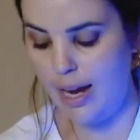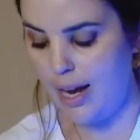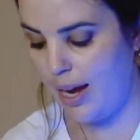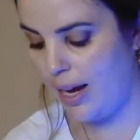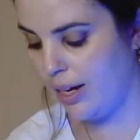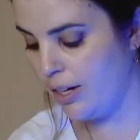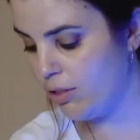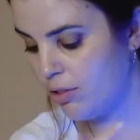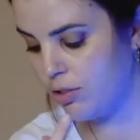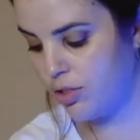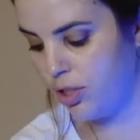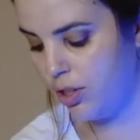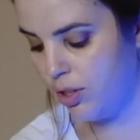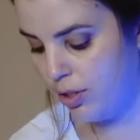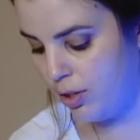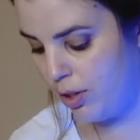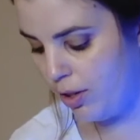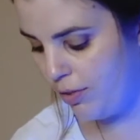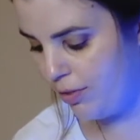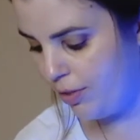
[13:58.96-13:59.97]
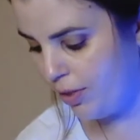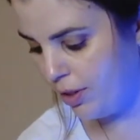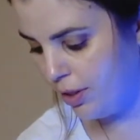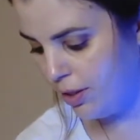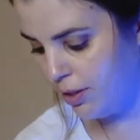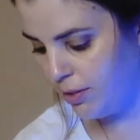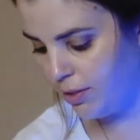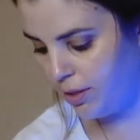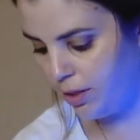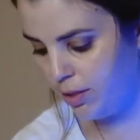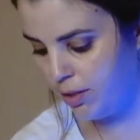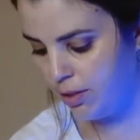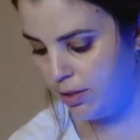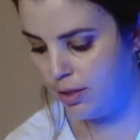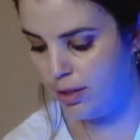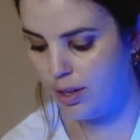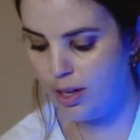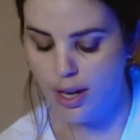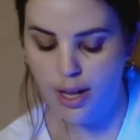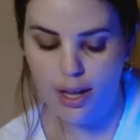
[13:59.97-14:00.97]
And it'll turn off on its
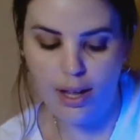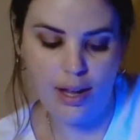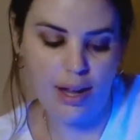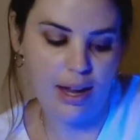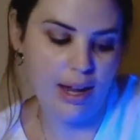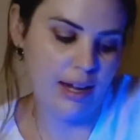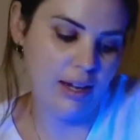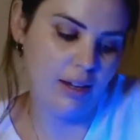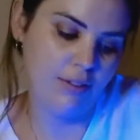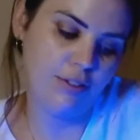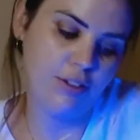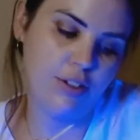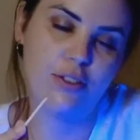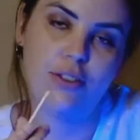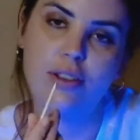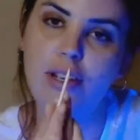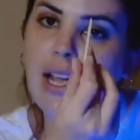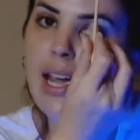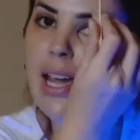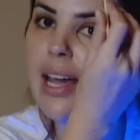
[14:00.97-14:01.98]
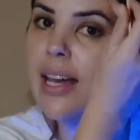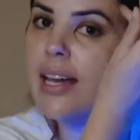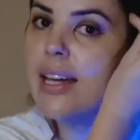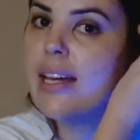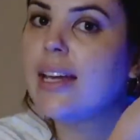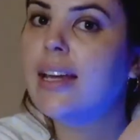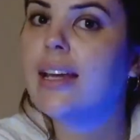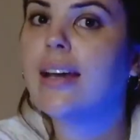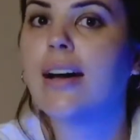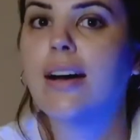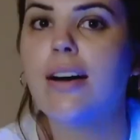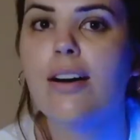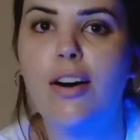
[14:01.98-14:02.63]
own. And if you do get any